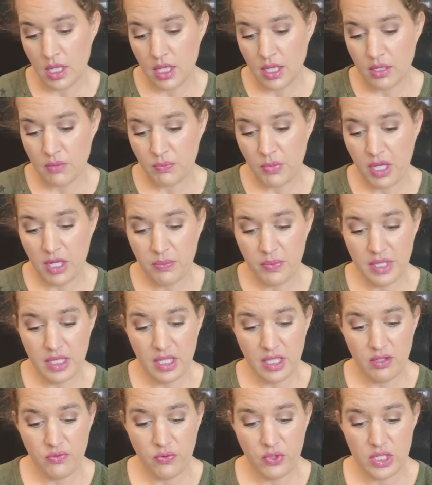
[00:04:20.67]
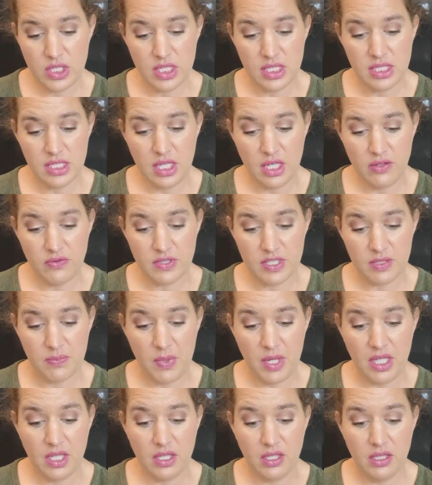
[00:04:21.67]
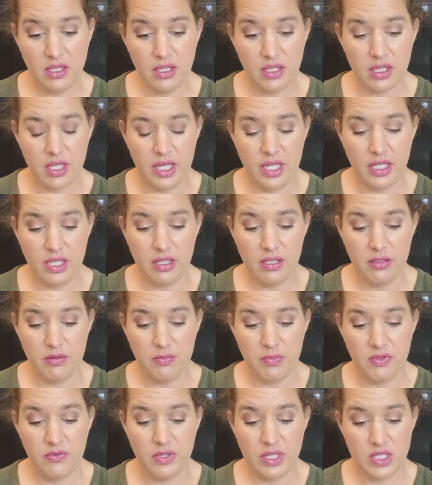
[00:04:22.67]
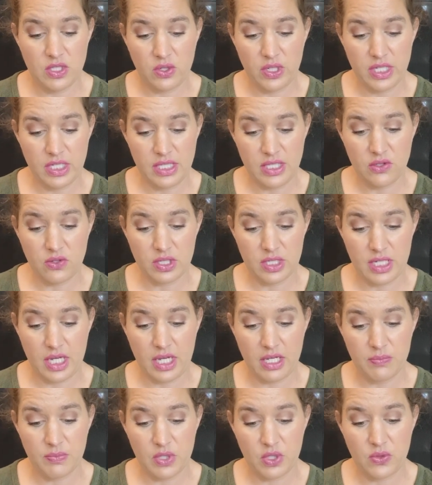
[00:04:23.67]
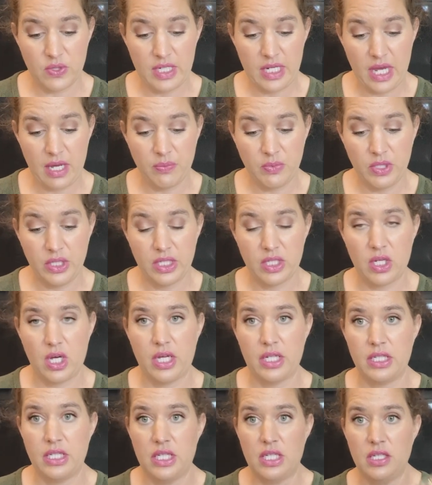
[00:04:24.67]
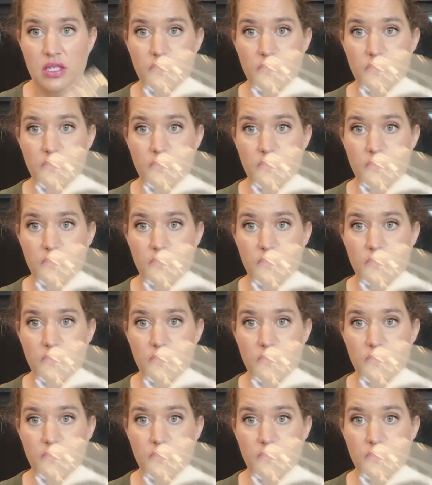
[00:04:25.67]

Puppy Love, which is Love Spell, Victoria's Secret type, green apple, and cotton candy